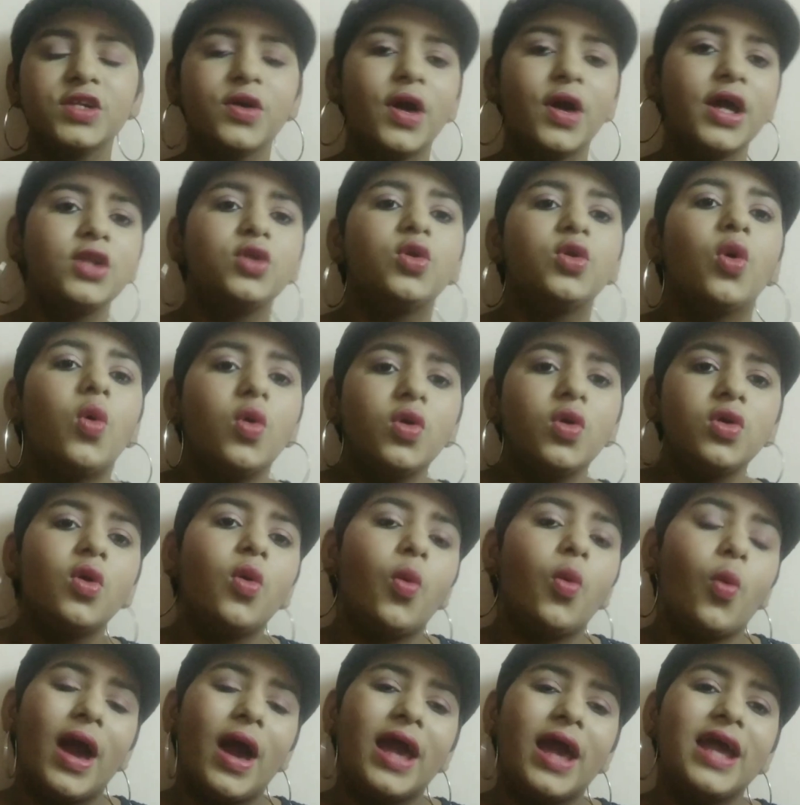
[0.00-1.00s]
So I don't
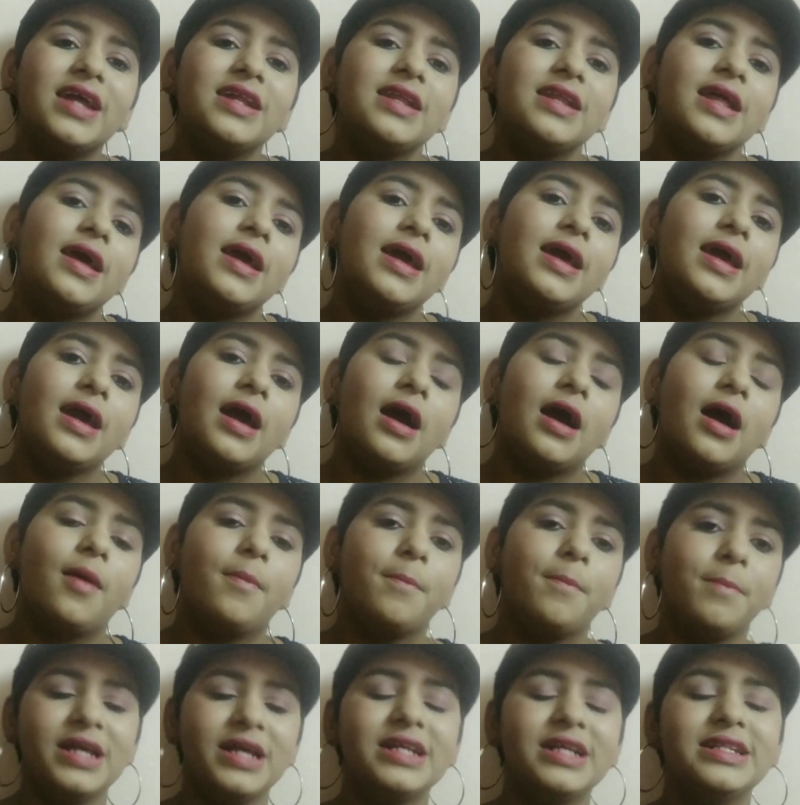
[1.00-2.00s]
know why they
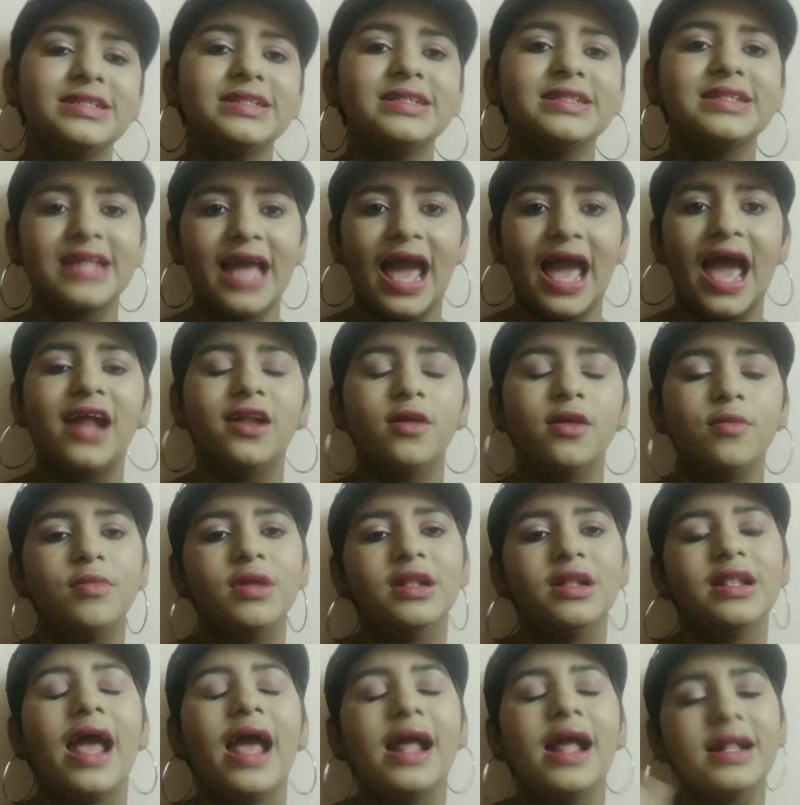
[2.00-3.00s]
mix it
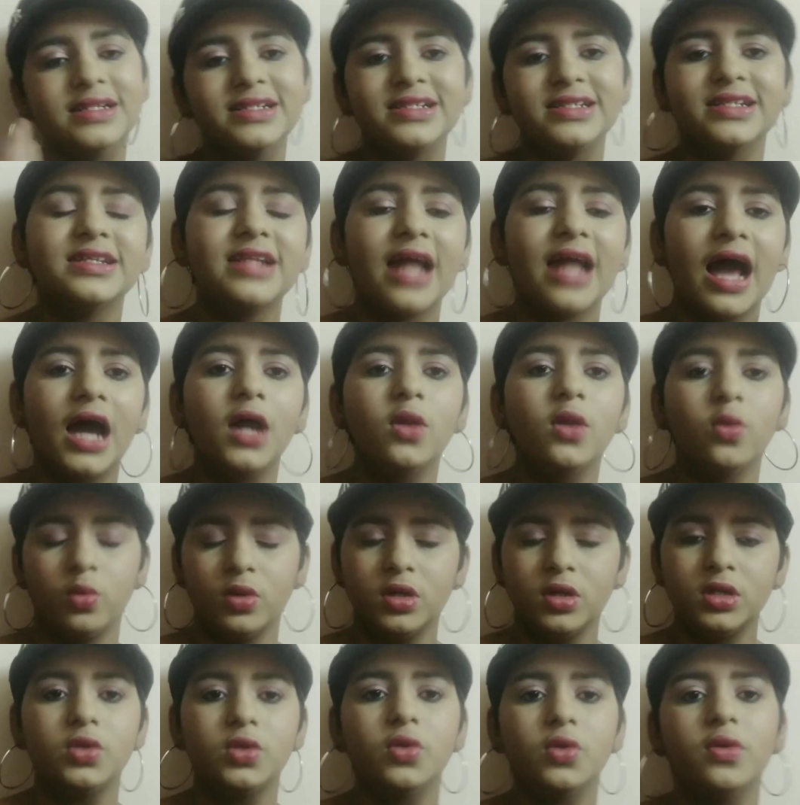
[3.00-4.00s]
caramel and
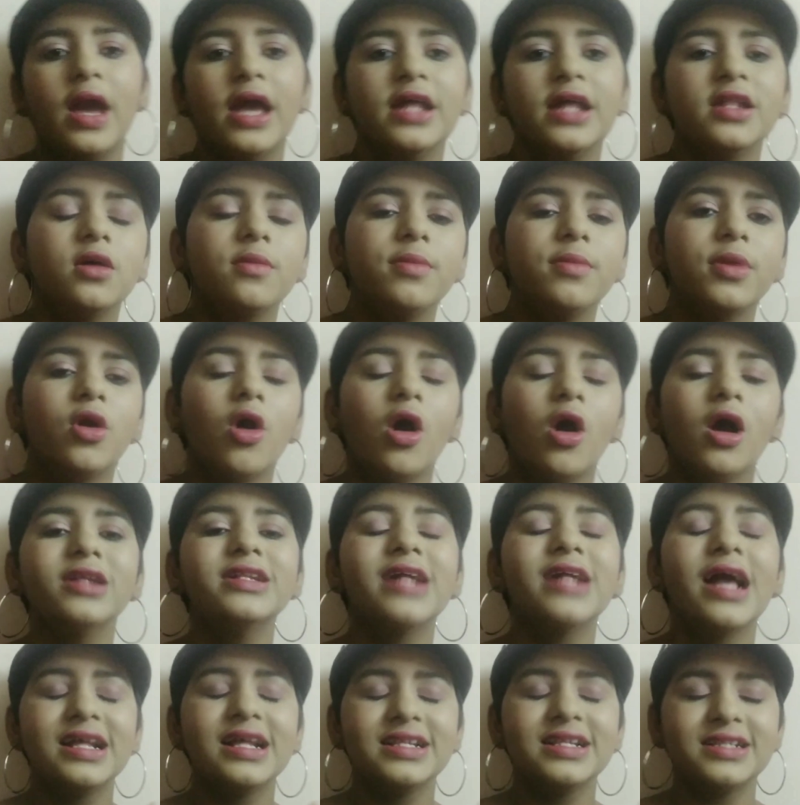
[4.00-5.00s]
cedar wood together,
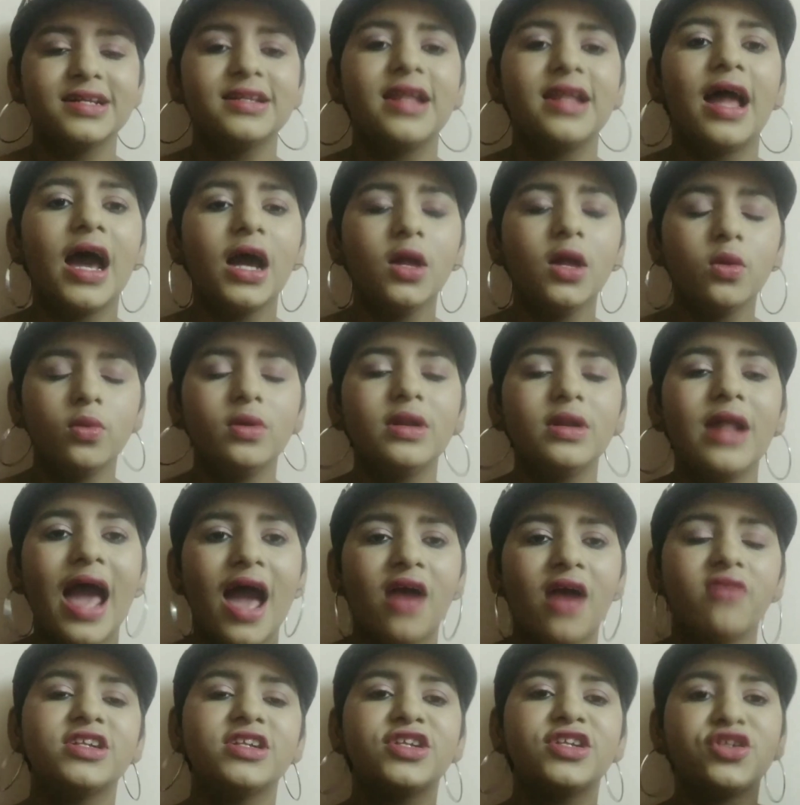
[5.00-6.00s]
because cedar wood
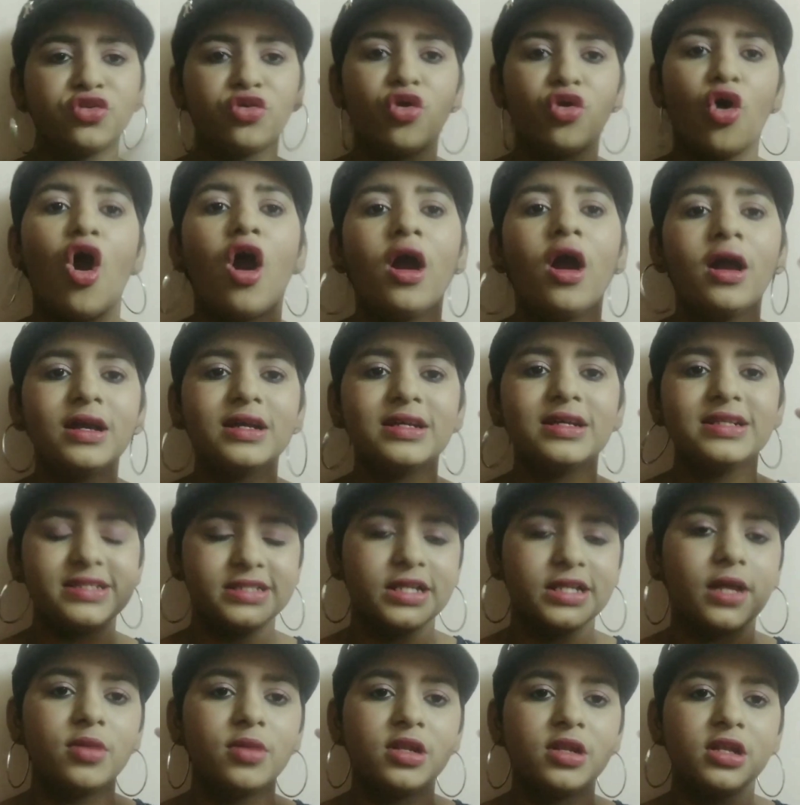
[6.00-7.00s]
have a strong
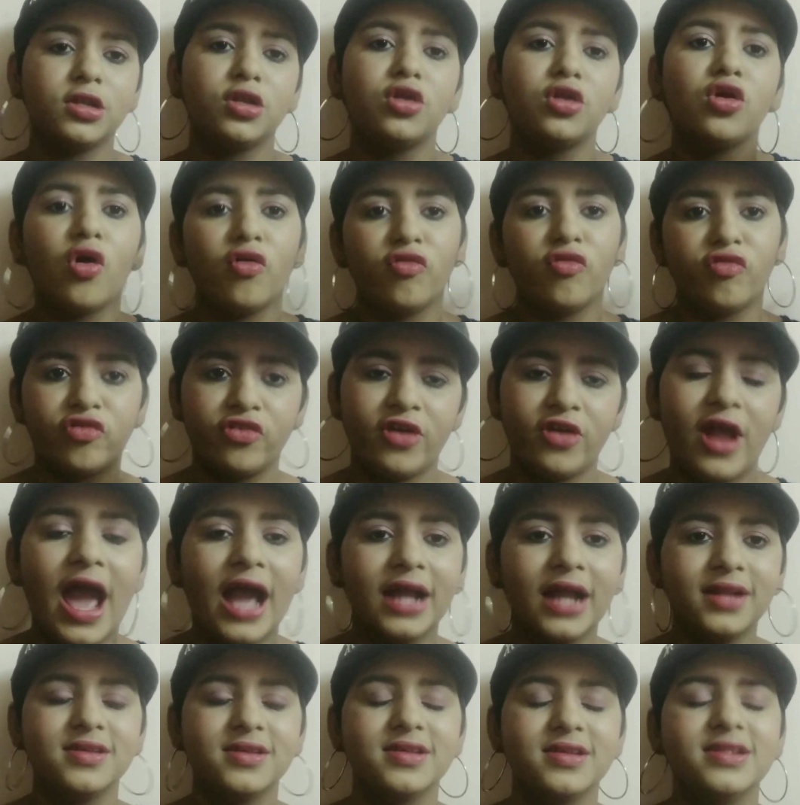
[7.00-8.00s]
stability of
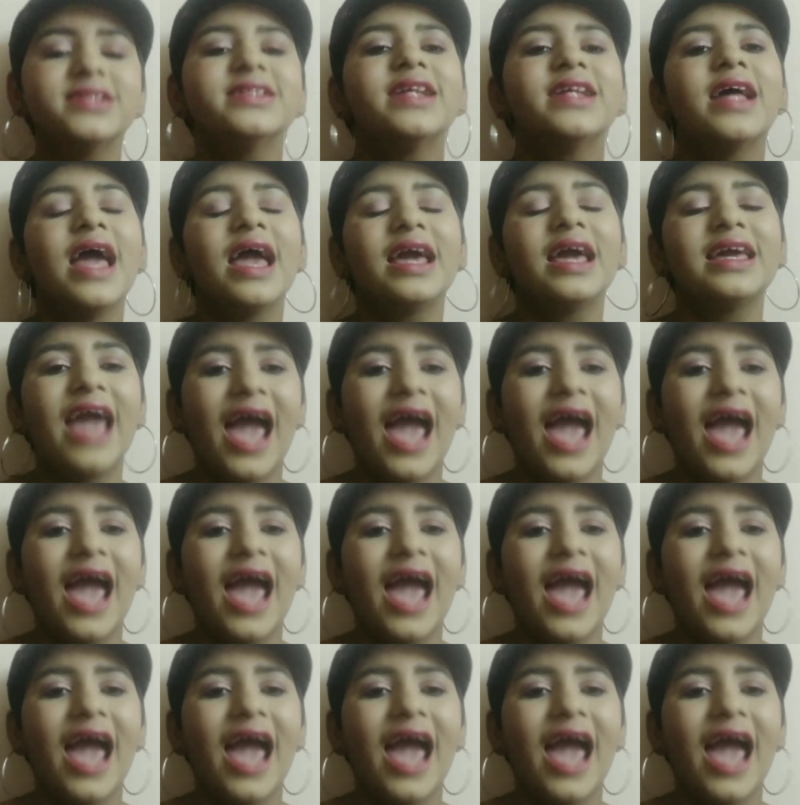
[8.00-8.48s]
fragrance.